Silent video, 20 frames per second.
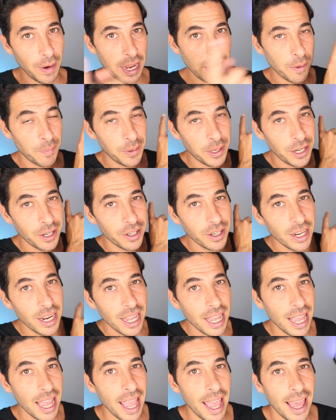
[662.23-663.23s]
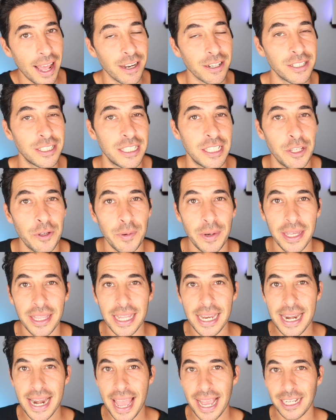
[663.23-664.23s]
right up here, and I'll see you in
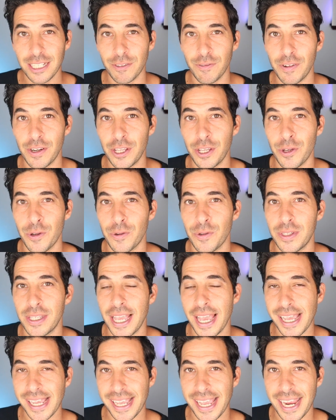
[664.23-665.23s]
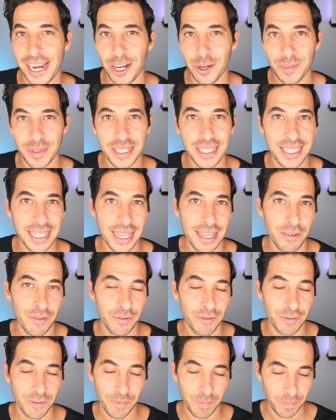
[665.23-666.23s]
the next video. Take care, be
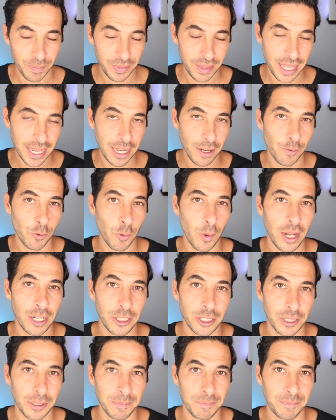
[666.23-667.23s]
safe. Thank you for watching.